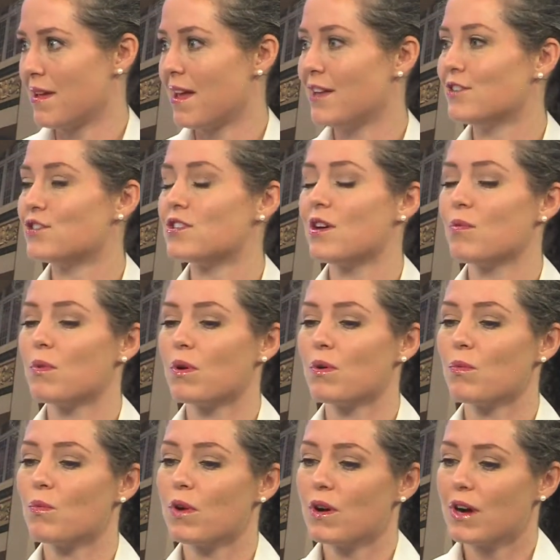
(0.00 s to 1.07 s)
And so
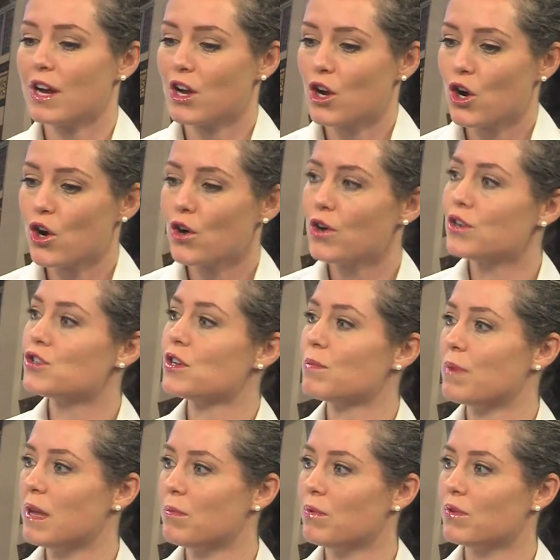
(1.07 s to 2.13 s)
we're encouraging
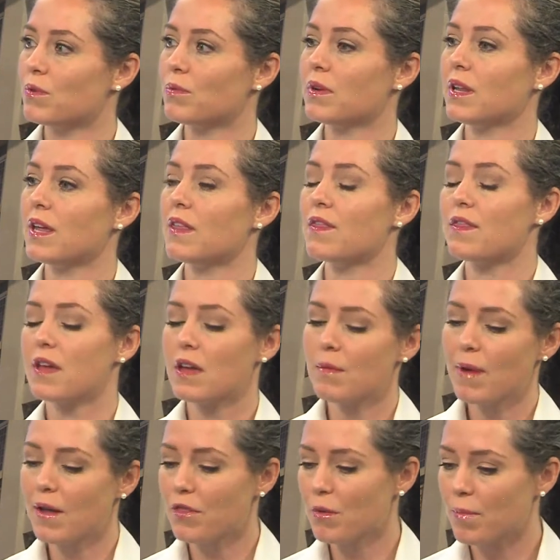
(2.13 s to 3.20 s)
people to really think
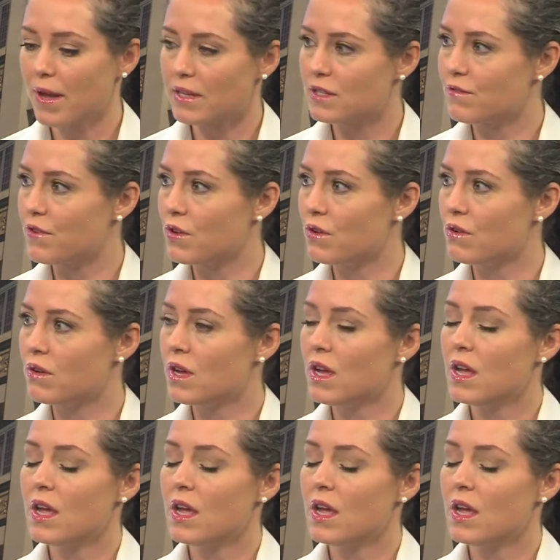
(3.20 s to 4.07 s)
about their pet's food,